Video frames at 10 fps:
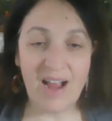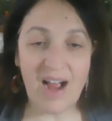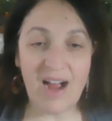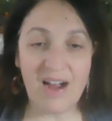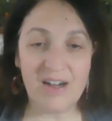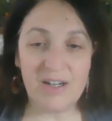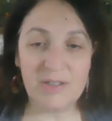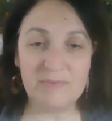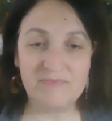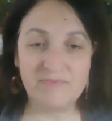
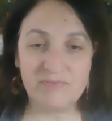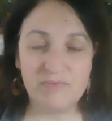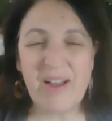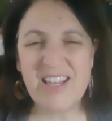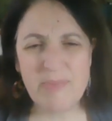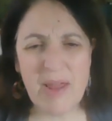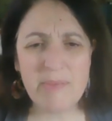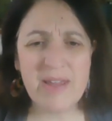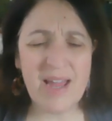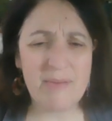By
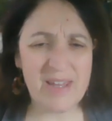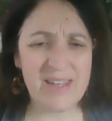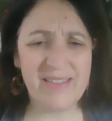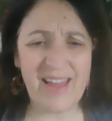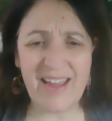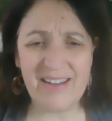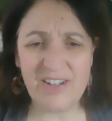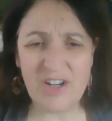spamming, I mean that,